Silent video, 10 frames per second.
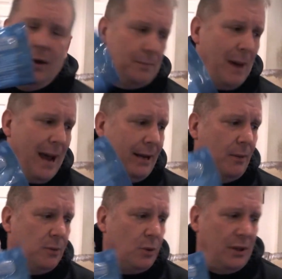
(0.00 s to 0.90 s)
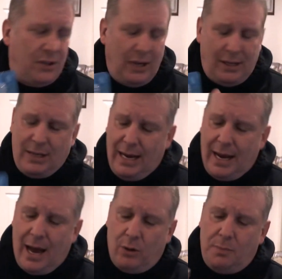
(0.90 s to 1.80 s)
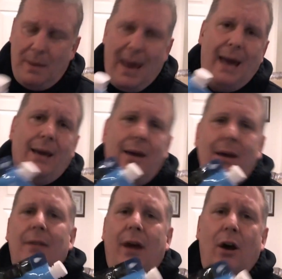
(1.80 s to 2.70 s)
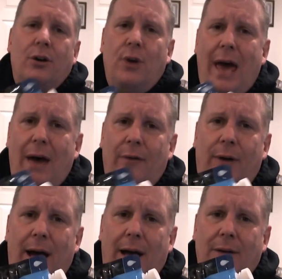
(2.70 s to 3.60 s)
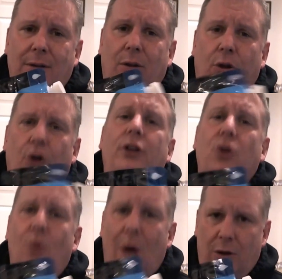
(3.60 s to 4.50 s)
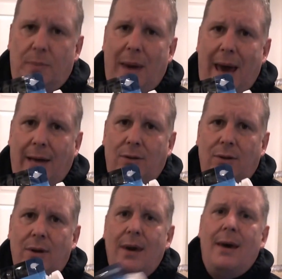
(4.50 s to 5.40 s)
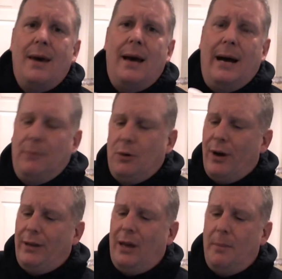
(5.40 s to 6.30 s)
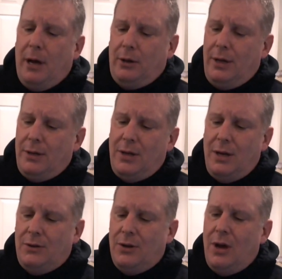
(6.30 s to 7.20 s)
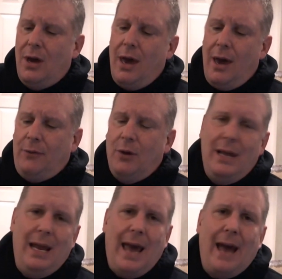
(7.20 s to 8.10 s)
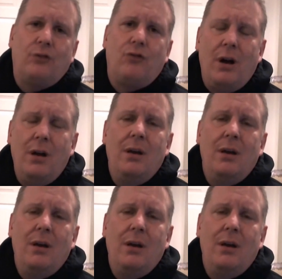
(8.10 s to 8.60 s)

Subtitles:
Mine comes with a 16-ounce bag. They also have 32-ounce bags. The great thing about this is if you need extra,